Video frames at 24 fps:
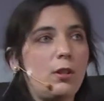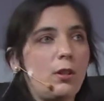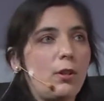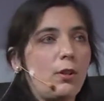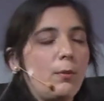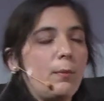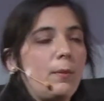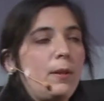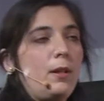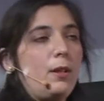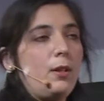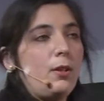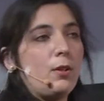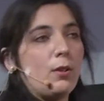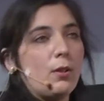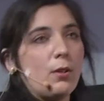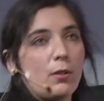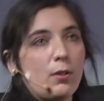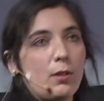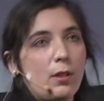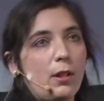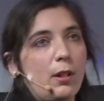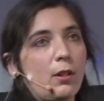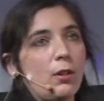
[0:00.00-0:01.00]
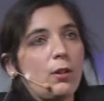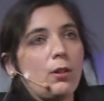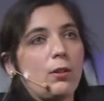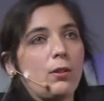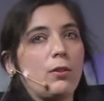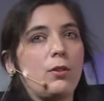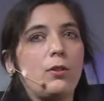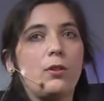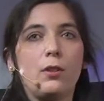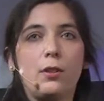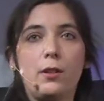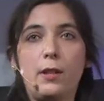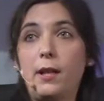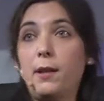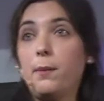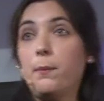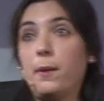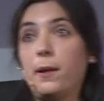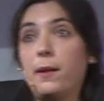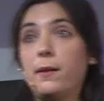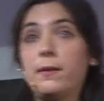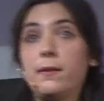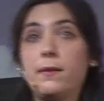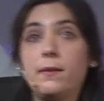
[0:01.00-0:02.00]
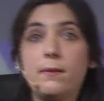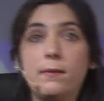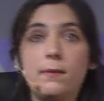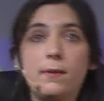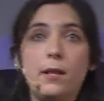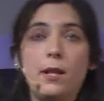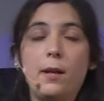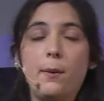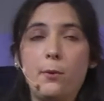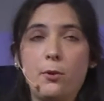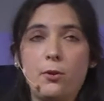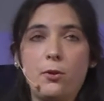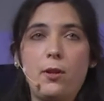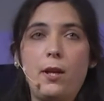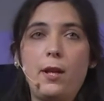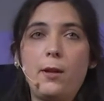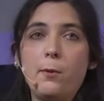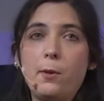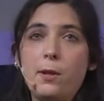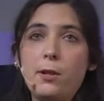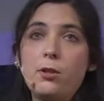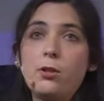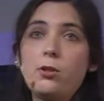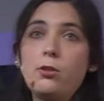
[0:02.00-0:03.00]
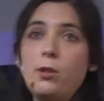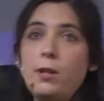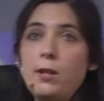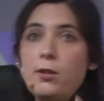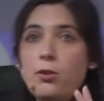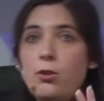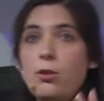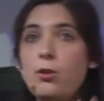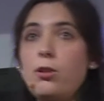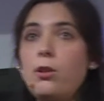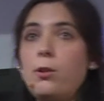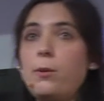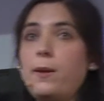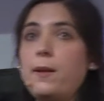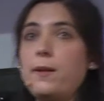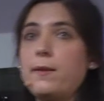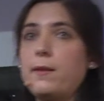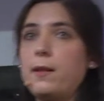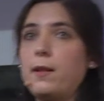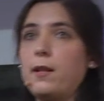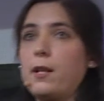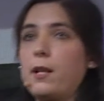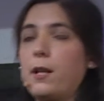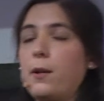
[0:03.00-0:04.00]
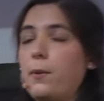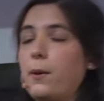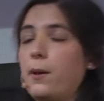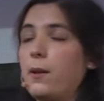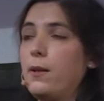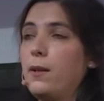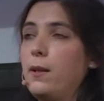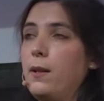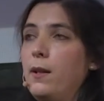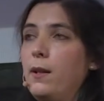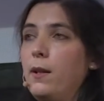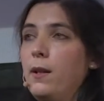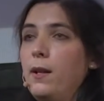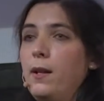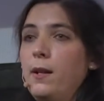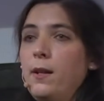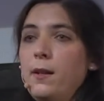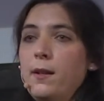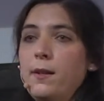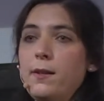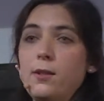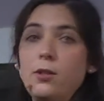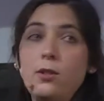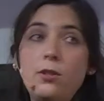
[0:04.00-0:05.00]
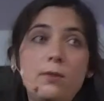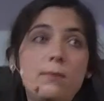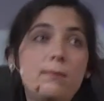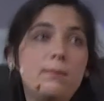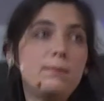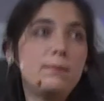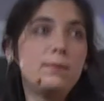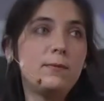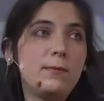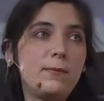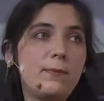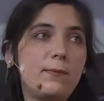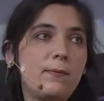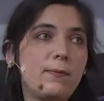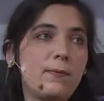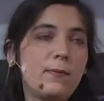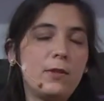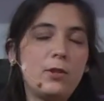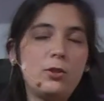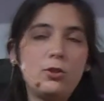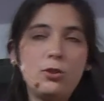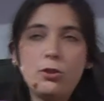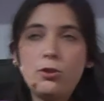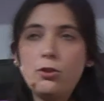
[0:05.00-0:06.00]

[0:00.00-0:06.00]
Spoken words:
The attributes, the dominions, the sub-themes, some objects are still